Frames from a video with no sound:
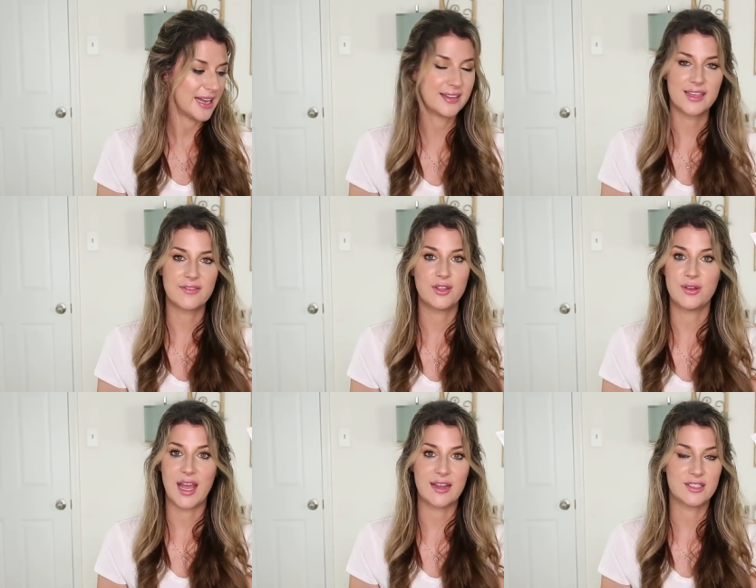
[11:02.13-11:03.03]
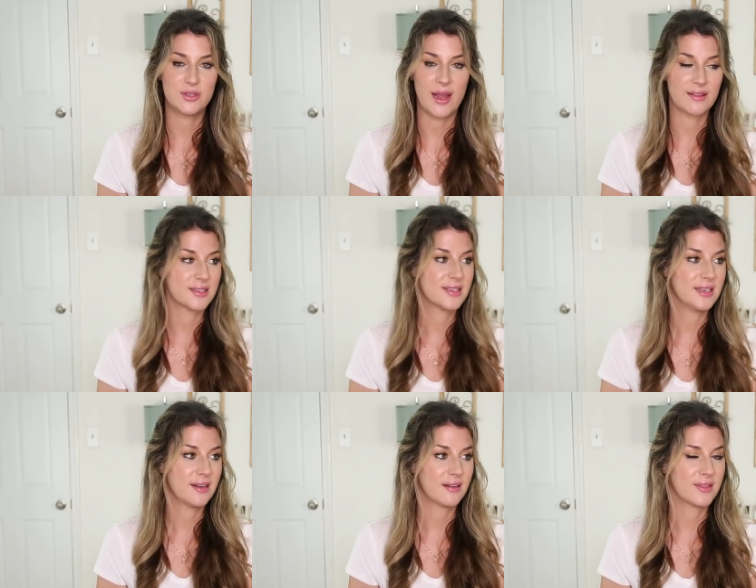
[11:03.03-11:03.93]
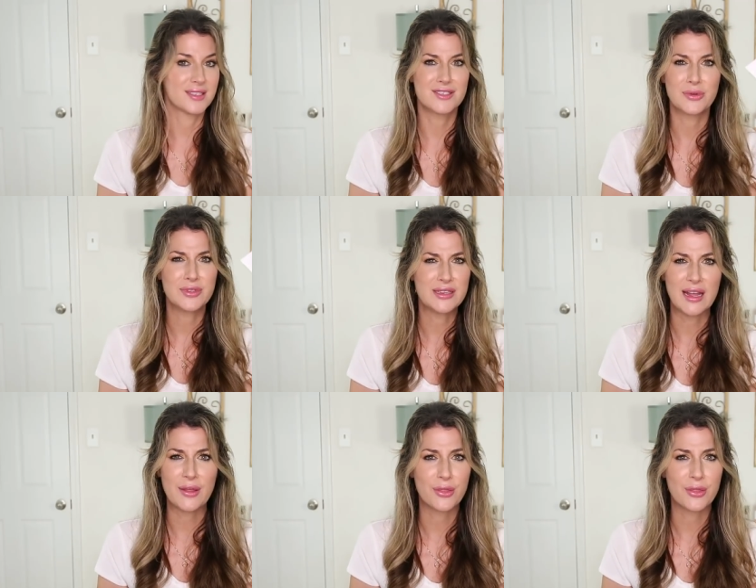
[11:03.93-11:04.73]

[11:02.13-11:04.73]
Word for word: And I love that you get two ounces in here. This is something